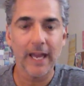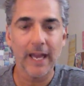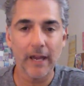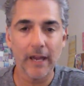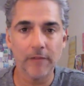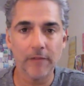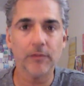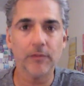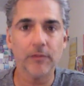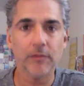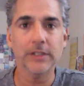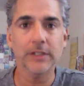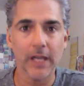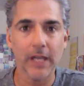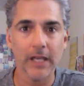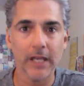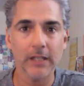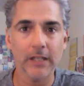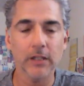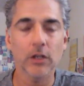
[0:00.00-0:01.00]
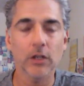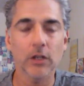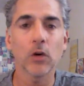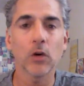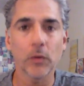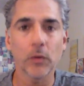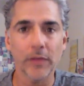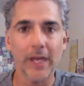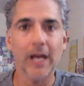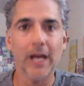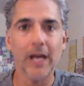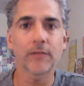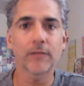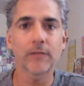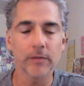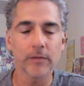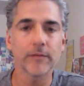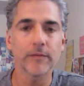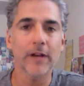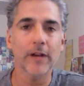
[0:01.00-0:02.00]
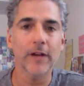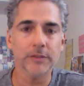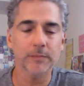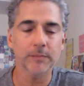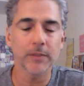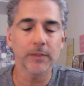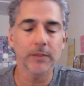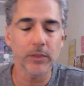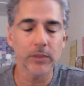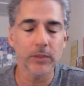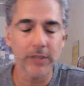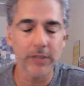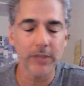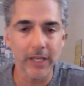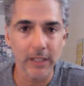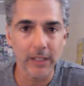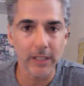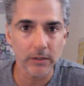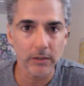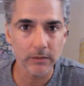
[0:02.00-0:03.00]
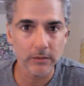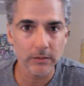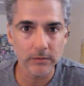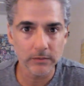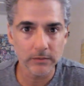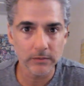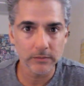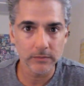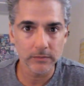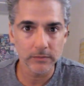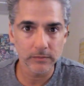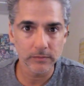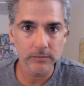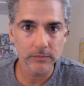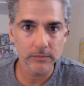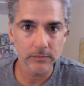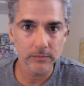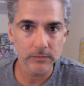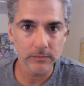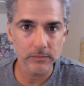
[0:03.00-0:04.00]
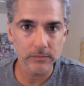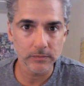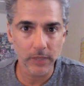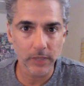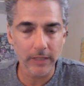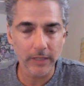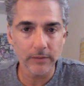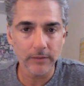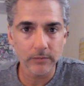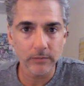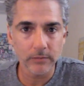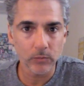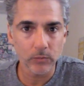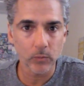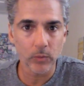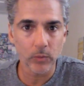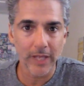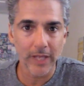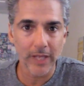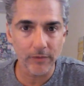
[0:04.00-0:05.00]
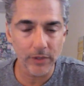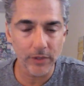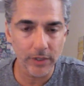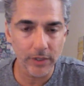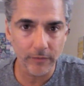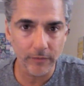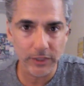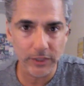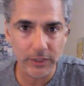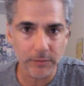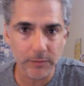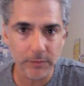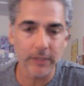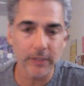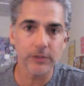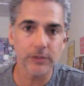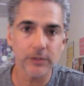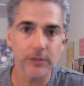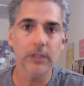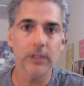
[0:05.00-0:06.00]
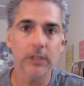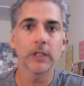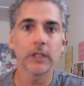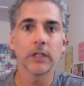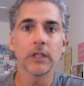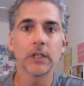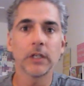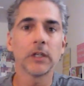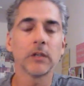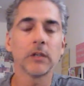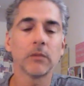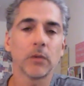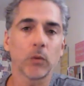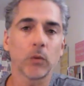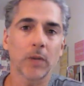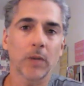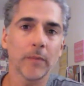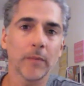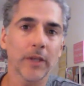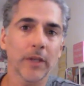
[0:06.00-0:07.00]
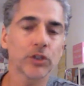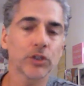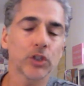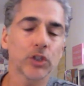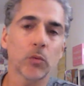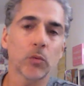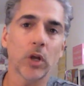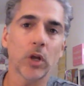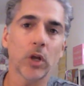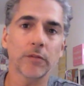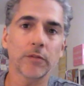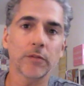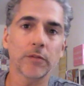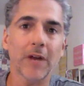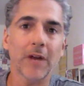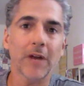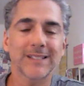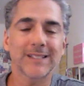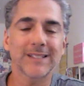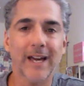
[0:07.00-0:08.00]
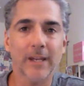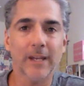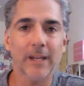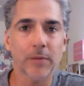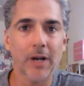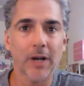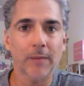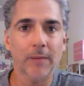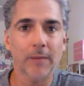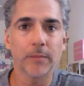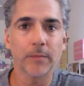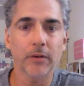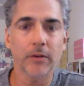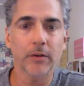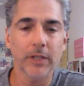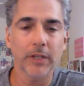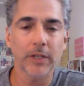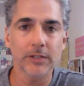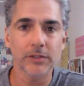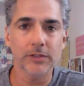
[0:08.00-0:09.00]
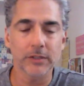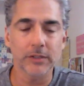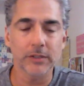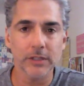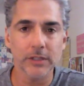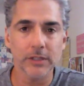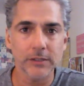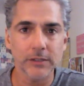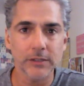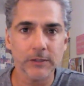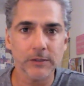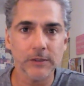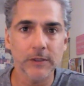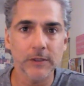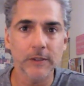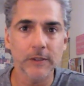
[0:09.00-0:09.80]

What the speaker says: every day with every investment we take. Okay? Whatever the investment is, we want to make sure we're on the right side of probability and statistics.